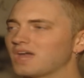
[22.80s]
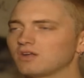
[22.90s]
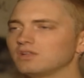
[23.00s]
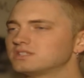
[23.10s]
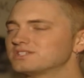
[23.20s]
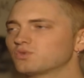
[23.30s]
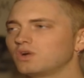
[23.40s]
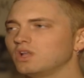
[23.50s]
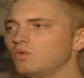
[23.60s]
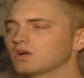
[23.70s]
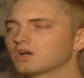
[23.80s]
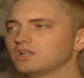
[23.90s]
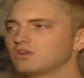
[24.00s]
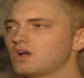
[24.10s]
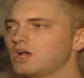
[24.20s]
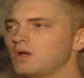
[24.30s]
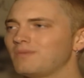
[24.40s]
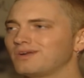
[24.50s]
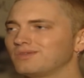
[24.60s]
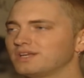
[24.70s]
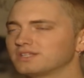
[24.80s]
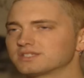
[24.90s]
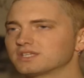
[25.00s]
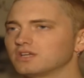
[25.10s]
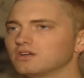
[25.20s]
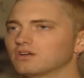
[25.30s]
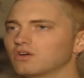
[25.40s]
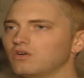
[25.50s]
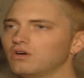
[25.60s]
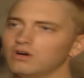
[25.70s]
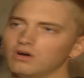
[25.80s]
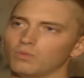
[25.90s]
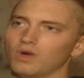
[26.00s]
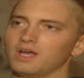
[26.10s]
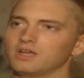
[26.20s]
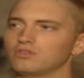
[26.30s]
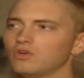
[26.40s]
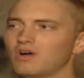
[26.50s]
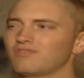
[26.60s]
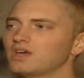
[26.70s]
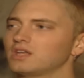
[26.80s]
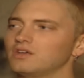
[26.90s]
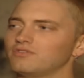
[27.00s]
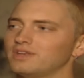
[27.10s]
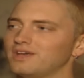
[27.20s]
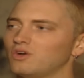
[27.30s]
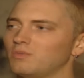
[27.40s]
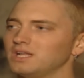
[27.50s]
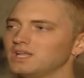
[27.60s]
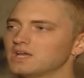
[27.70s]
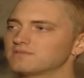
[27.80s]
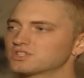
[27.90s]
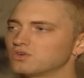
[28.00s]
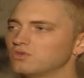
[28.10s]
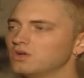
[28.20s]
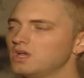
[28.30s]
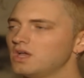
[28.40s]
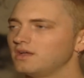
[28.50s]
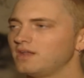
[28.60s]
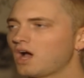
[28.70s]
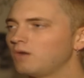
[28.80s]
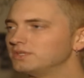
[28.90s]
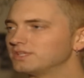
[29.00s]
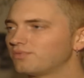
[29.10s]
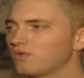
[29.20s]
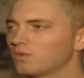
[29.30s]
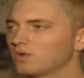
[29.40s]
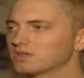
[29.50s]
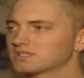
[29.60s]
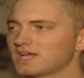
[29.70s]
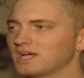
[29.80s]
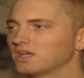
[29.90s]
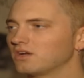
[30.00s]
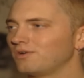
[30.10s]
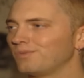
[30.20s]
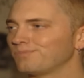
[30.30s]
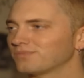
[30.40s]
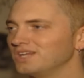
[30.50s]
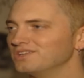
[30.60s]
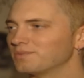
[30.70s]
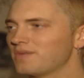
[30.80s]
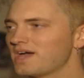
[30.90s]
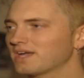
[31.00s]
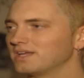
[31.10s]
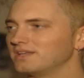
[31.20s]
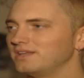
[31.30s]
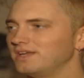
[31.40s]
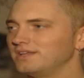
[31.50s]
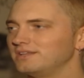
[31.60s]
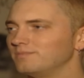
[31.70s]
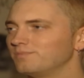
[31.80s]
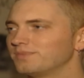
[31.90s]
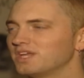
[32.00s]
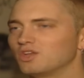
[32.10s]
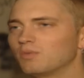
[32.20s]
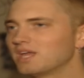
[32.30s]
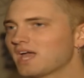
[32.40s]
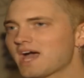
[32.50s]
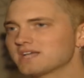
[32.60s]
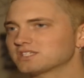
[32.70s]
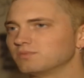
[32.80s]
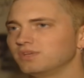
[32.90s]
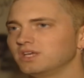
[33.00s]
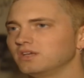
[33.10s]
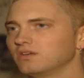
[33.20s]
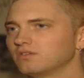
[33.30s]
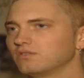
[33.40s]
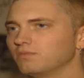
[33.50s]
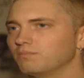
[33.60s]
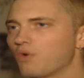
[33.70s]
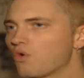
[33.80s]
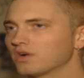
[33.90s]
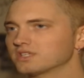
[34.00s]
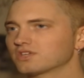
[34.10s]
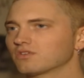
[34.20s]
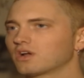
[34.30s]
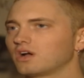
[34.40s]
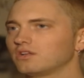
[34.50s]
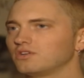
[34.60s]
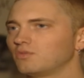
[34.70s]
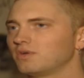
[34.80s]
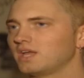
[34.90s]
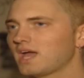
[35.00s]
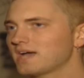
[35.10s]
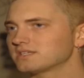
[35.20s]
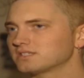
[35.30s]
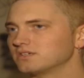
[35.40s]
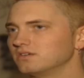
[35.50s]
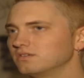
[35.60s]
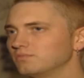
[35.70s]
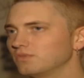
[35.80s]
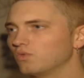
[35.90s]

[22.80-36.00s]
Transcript: like to dwell on what color I am. I don't like to sit here and go, oh, I'm white. You know, I've had enough of that all my life. So now I'm at the point where it's like, yo, I look back and nobody asked to be born a certain color. Nobody asked to,